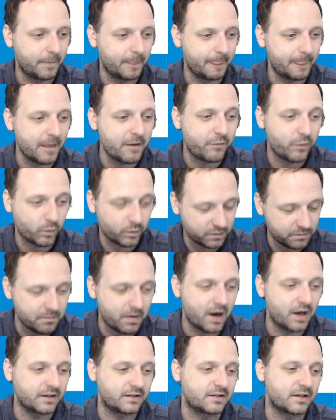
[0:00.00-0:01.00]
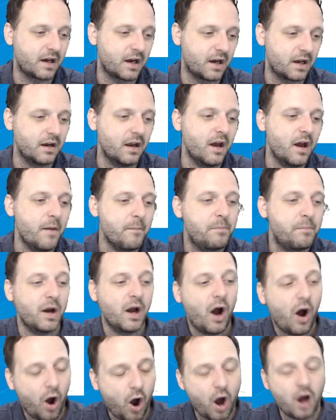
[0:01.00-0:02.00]
if it was my side.
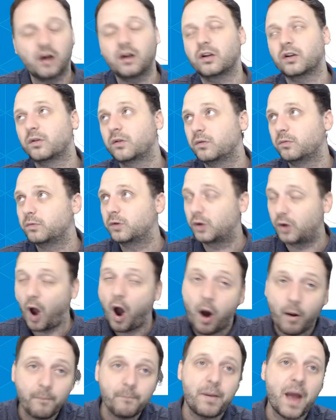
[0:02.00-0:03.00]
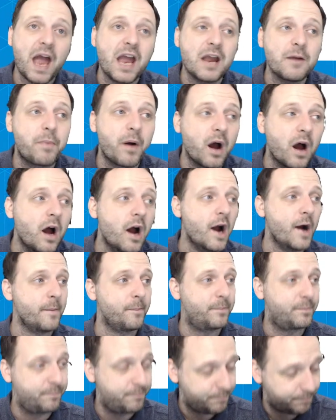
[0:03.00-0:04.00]
But on paper,
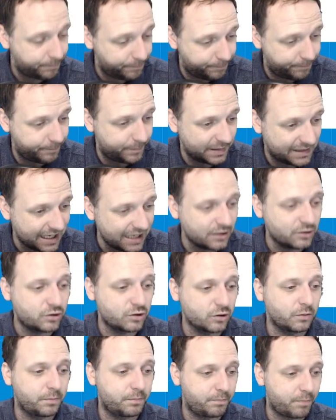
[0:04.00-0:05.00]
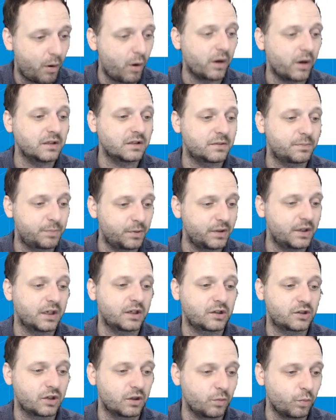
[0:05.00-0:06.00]
potential points
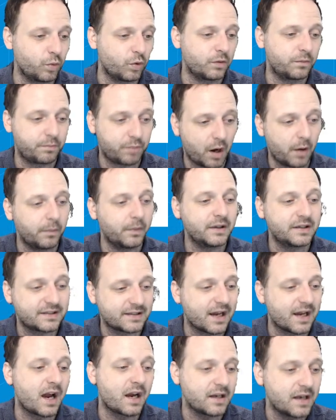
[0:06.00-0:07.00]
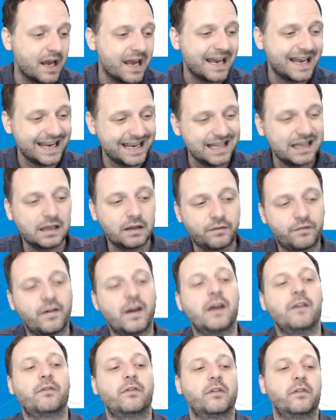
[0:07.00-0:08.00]
prediction would probably side in the
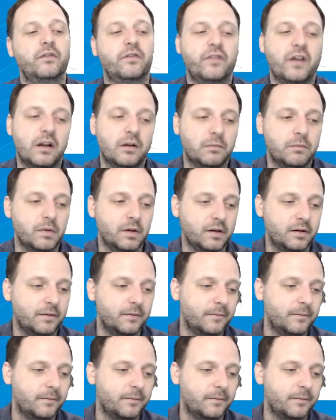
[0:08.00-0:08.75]
favor of Veltman.